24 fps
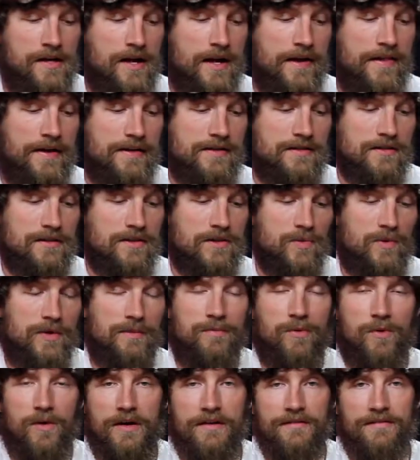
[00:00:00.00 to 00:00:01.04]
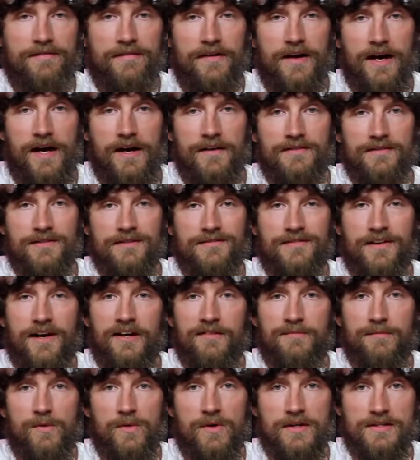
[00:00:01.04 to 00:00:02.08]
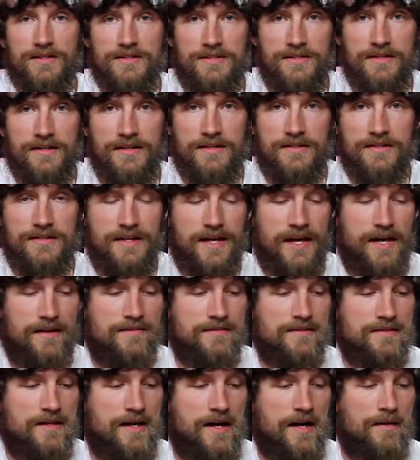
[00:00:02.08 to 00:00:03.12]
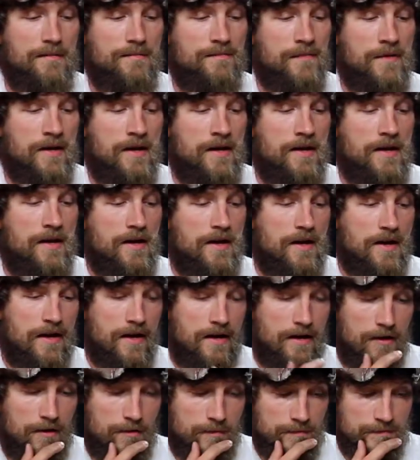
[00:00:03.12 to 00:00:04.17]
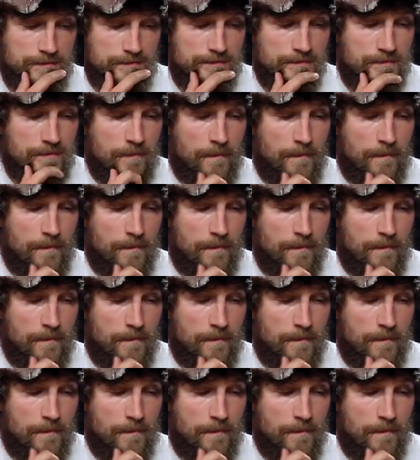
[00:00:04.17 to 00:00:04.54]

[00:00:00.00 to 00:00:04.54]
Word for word: and that's a 3.5 to 5.6 f-stop. Um,